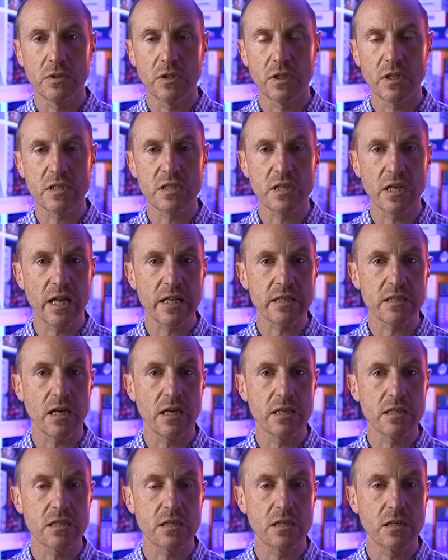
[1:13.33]
You're going to select
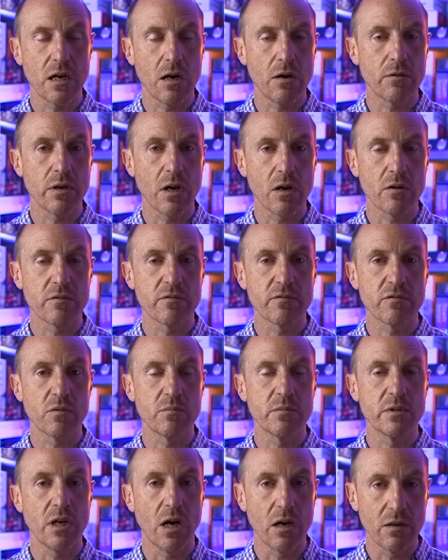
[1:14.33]
a scenario
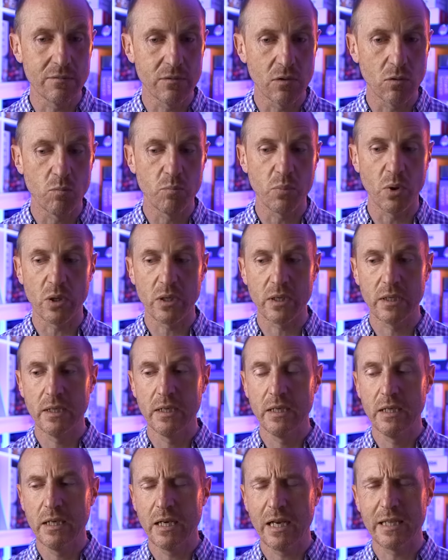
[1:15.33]
from the overall book,
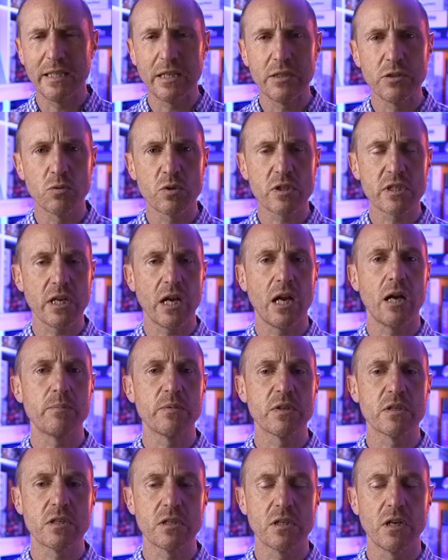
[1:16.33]
and then you'll set up
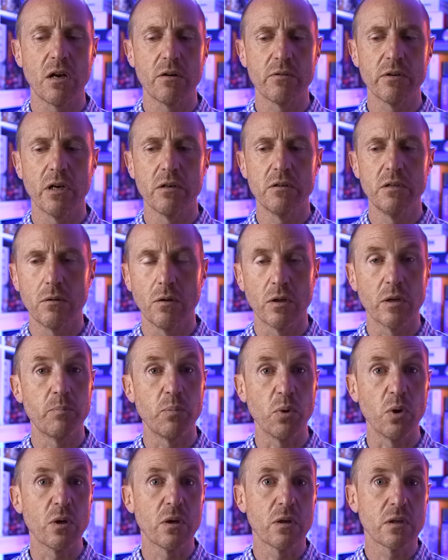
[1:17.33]
the scenario like the
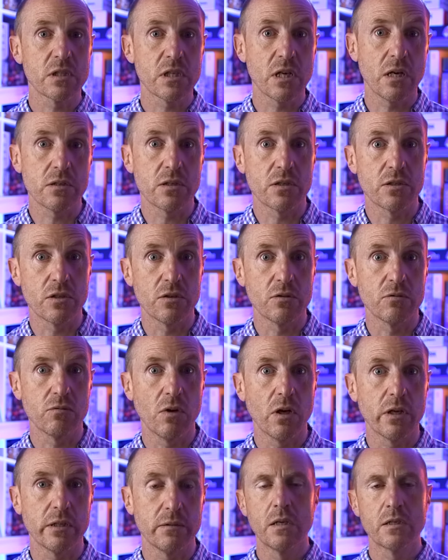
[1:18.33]
book tells you to, right?